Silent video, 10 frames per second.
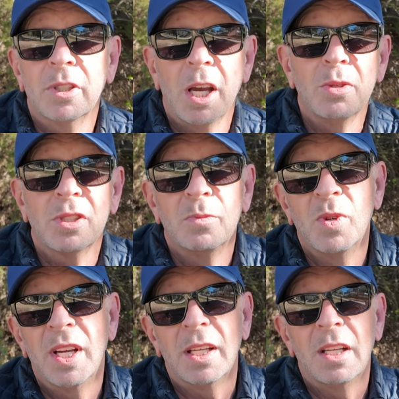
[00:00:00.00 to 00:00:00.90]
go
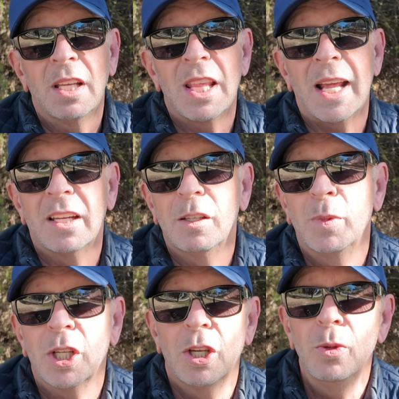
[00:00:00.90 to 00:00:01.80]
somewhere that little
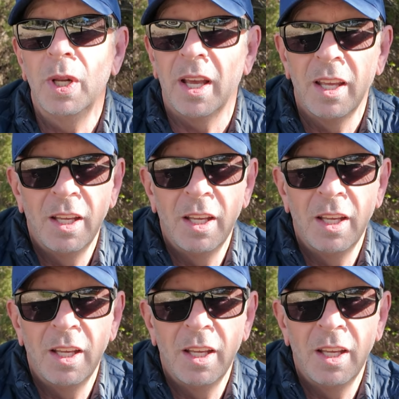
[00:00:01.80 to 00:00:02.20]
bit cooler